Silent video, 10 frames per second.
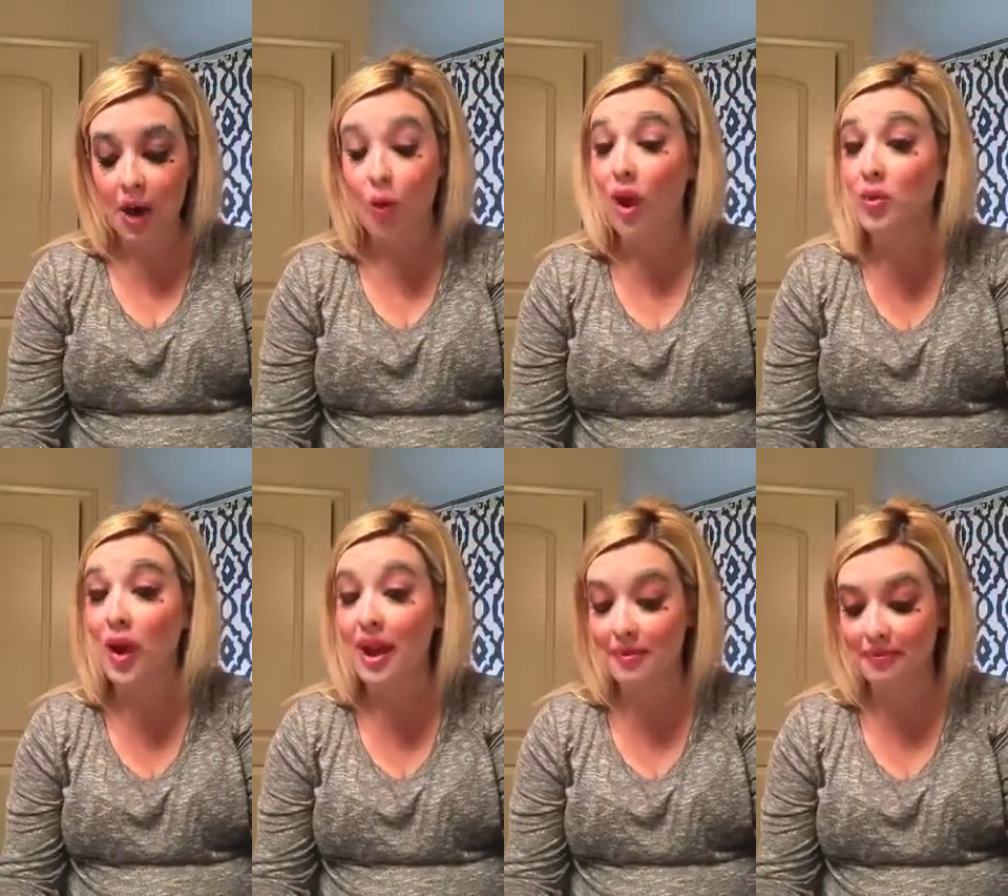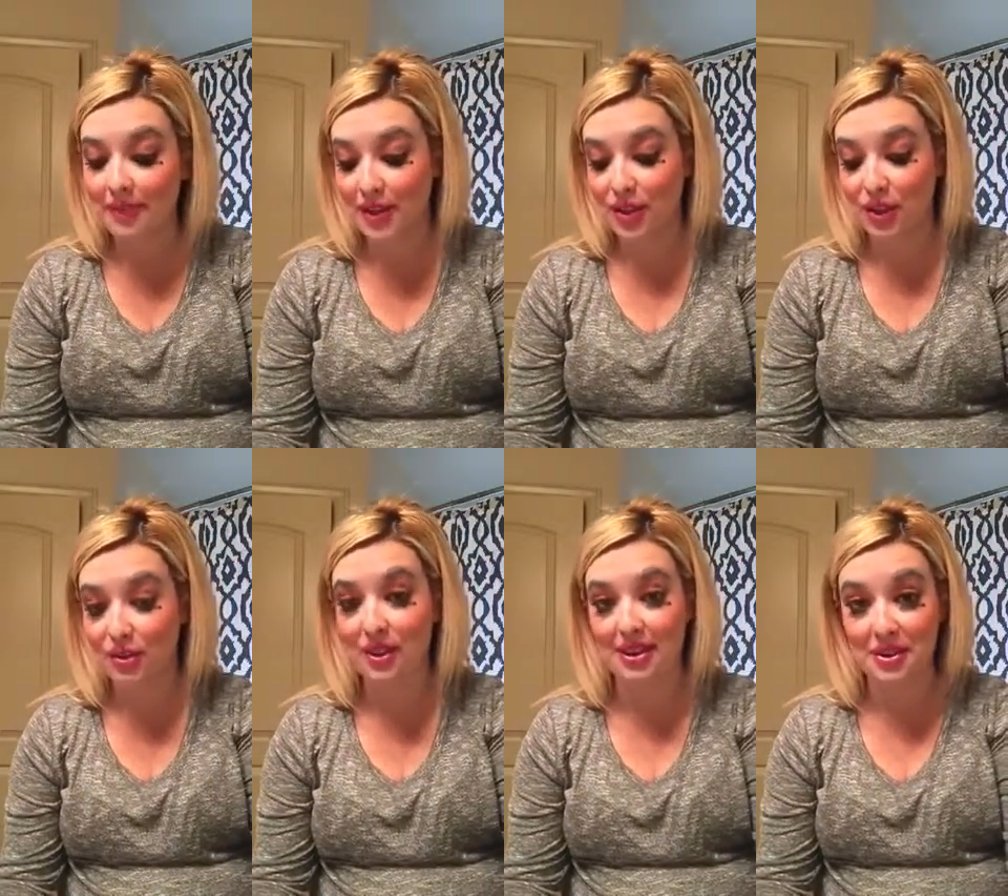One wipe is all you
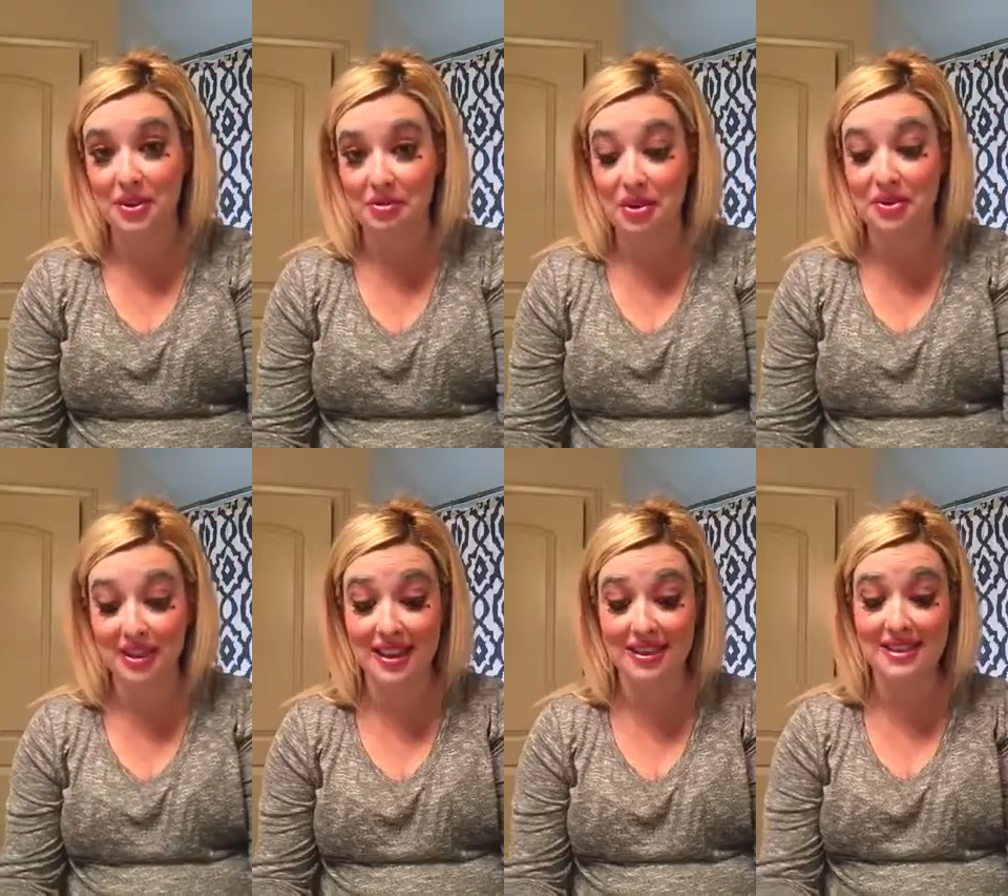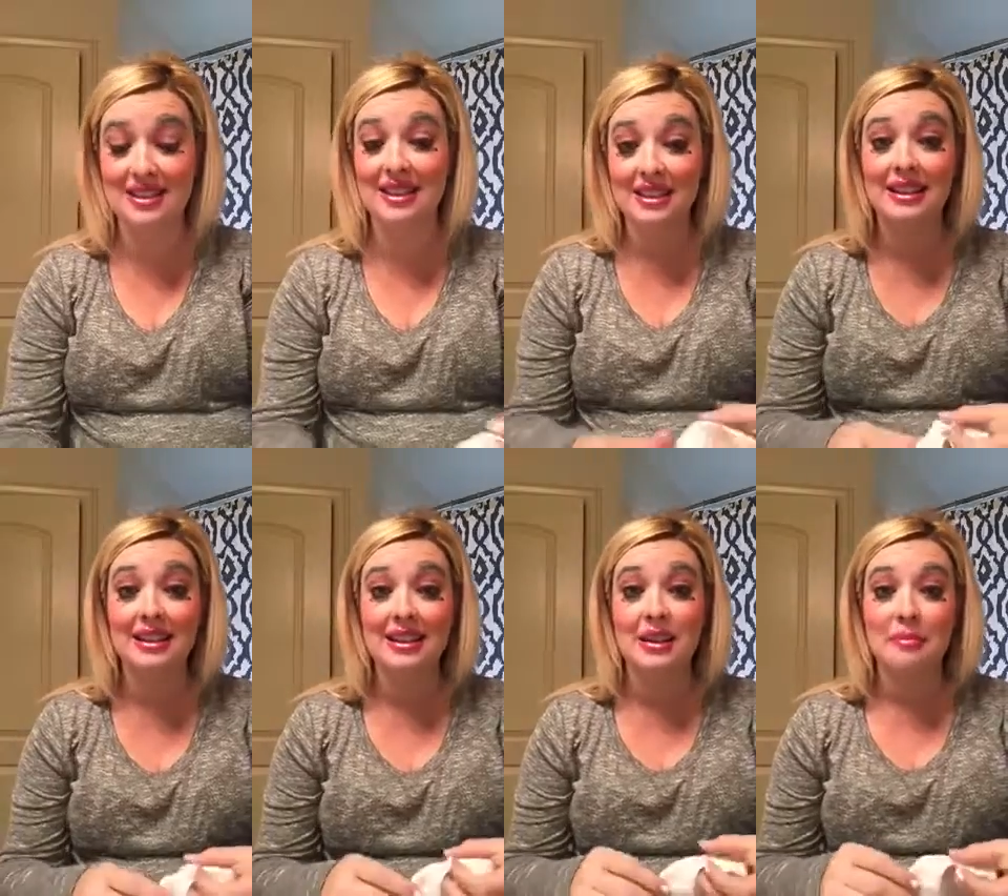need to remove this
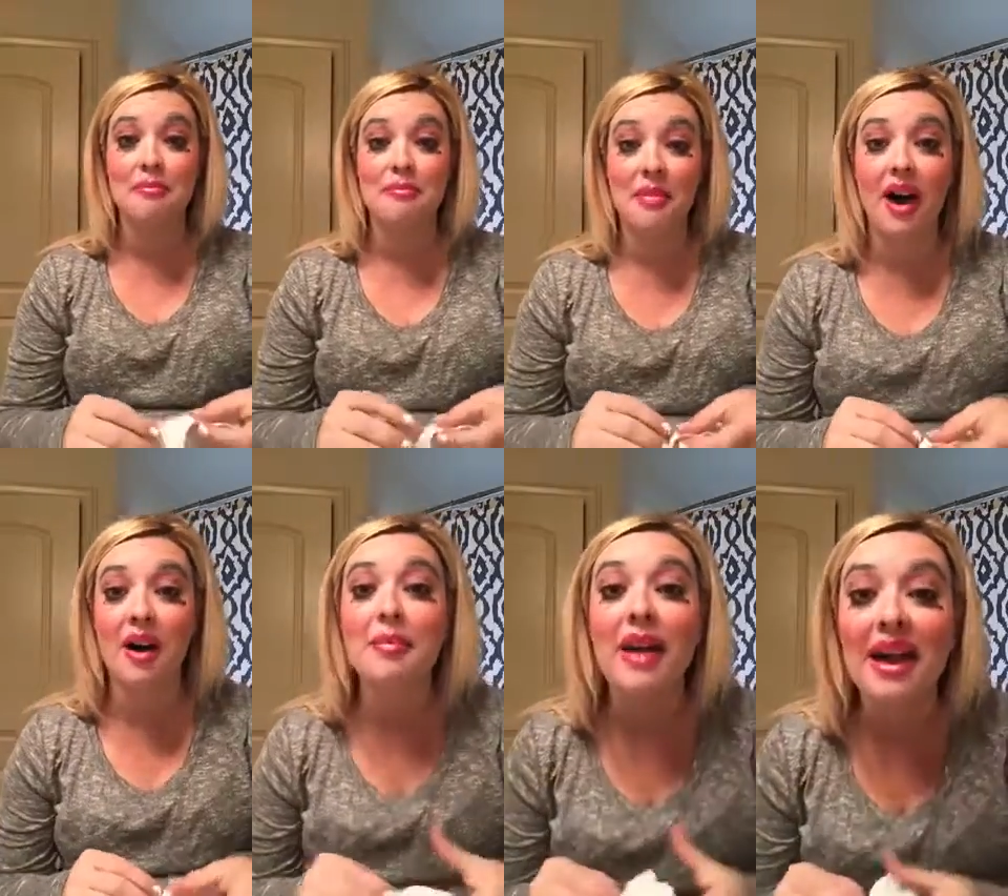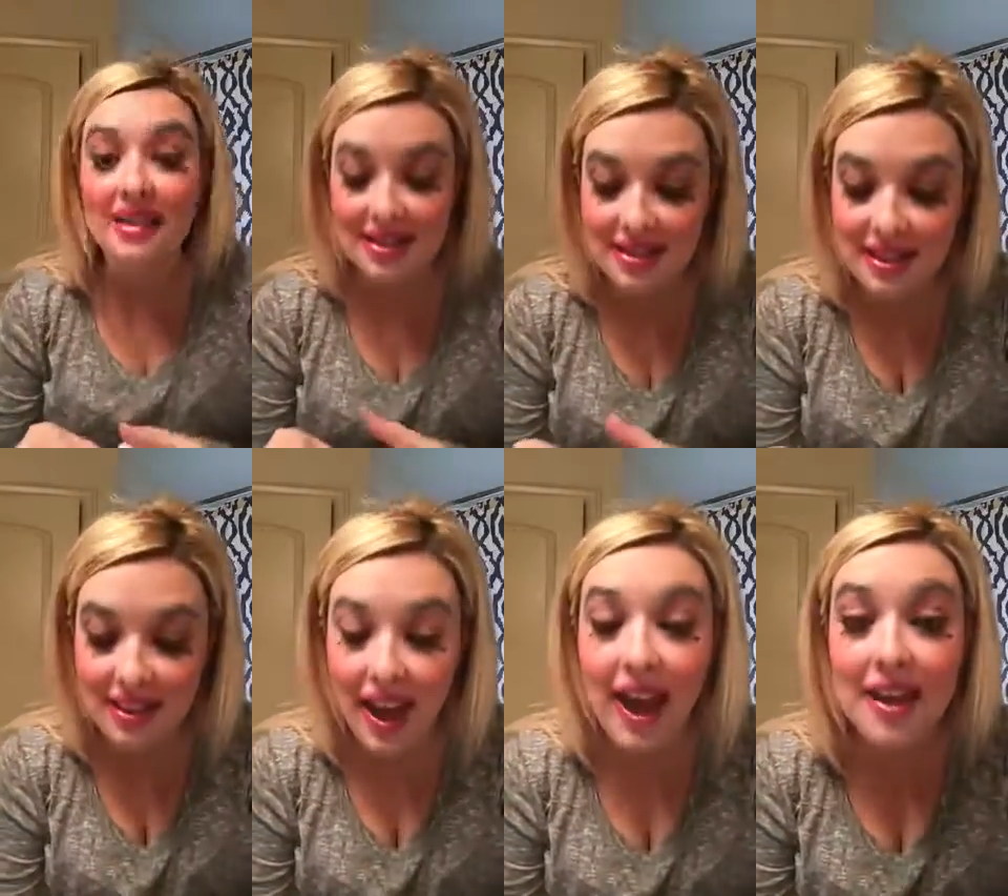hot mess,
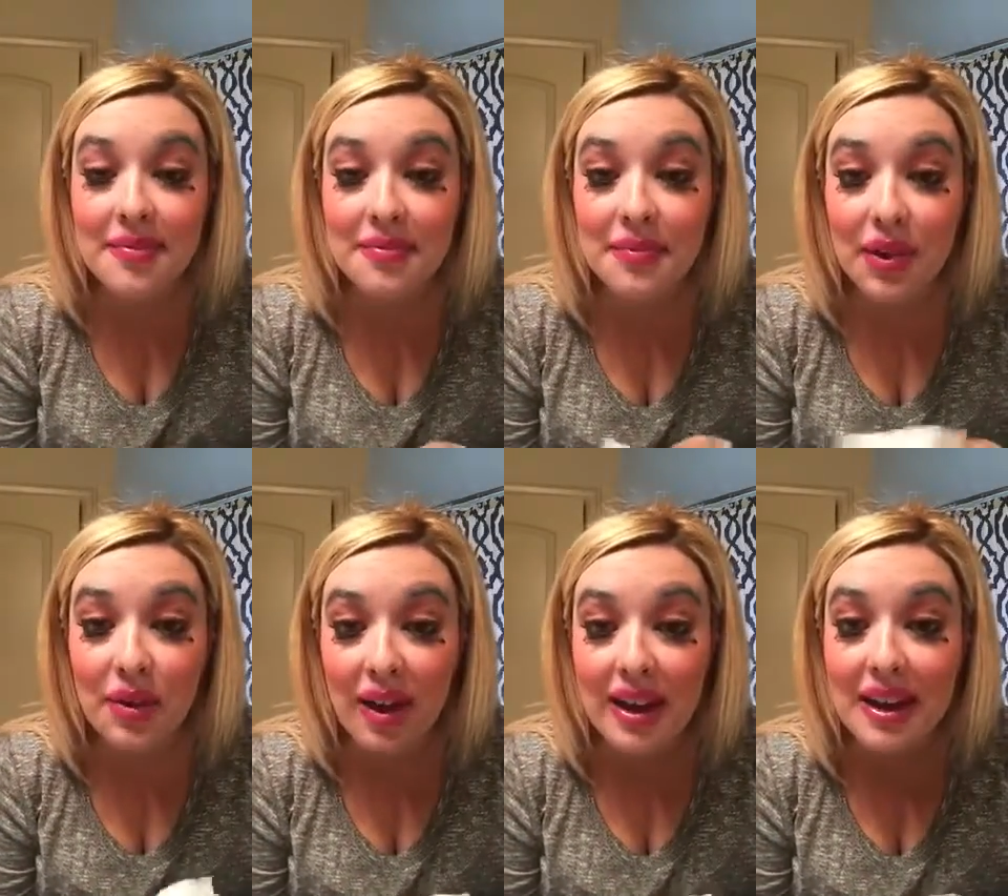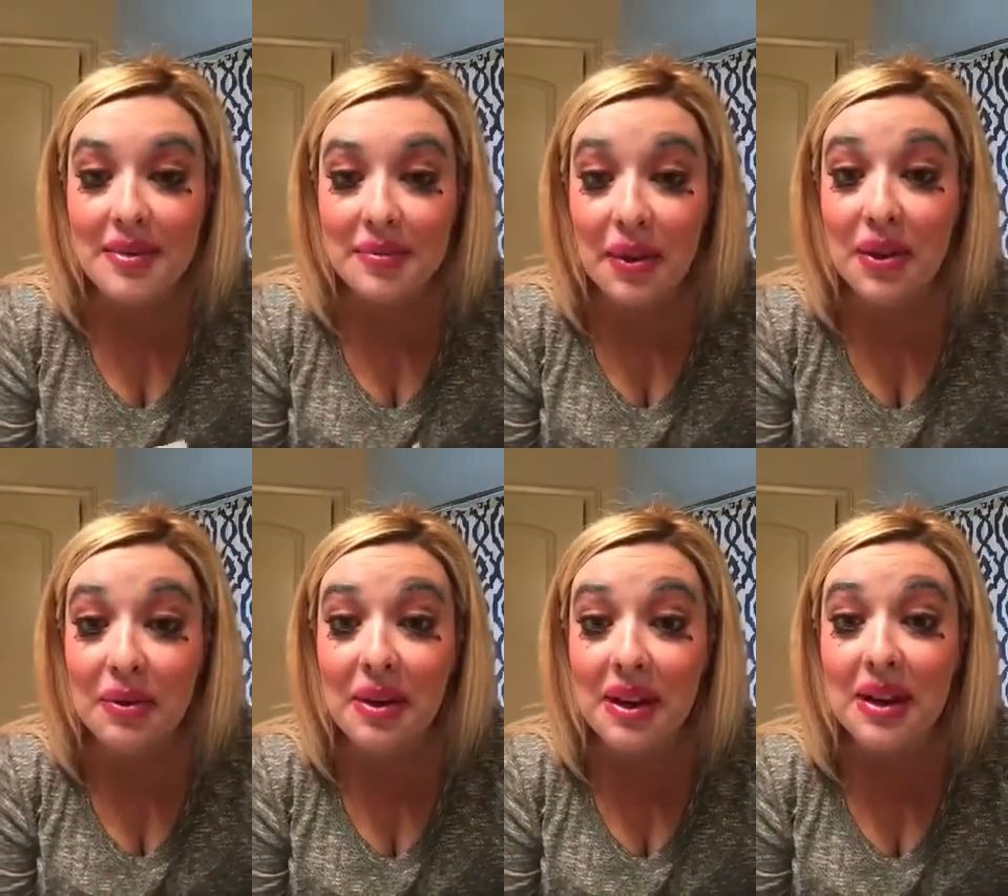okay? You ready? Are you
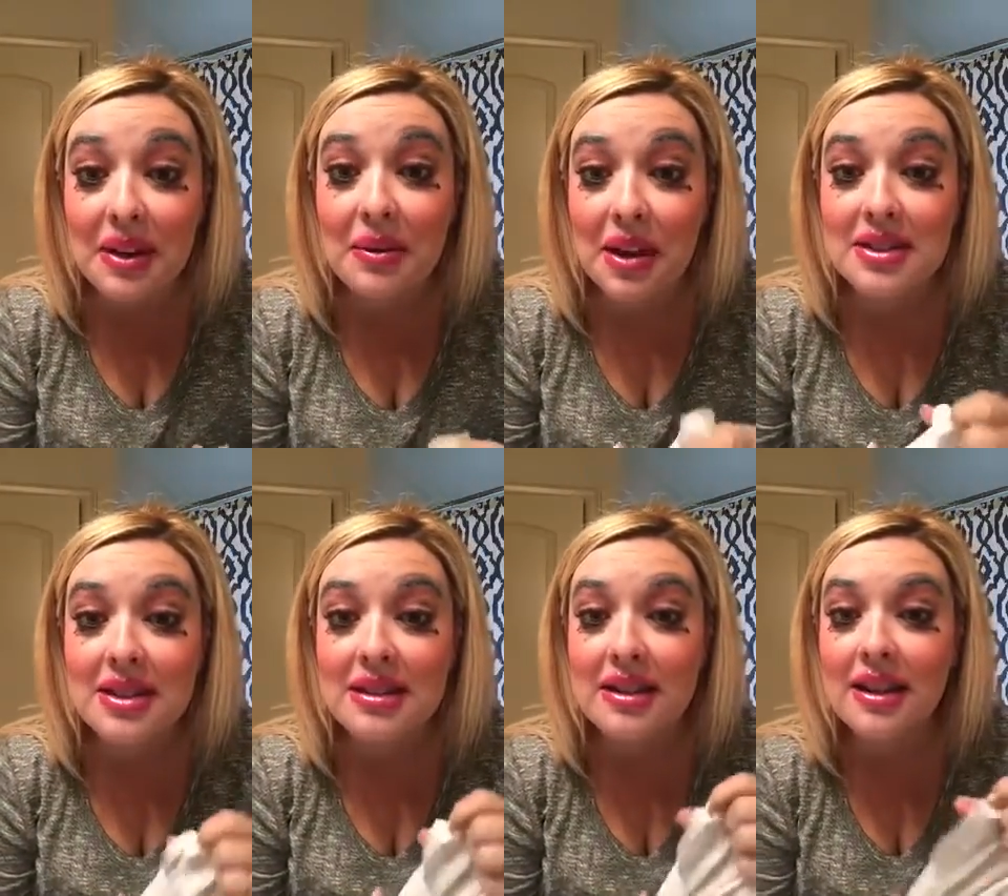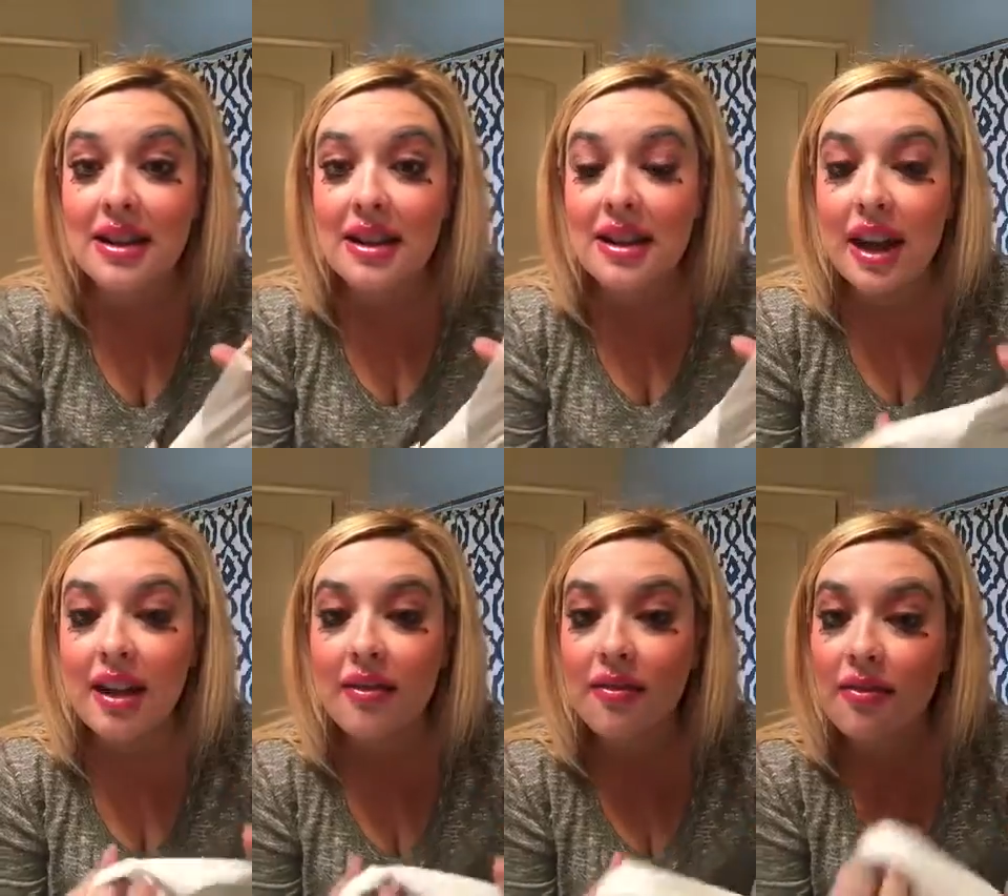ready? You watching? Okay,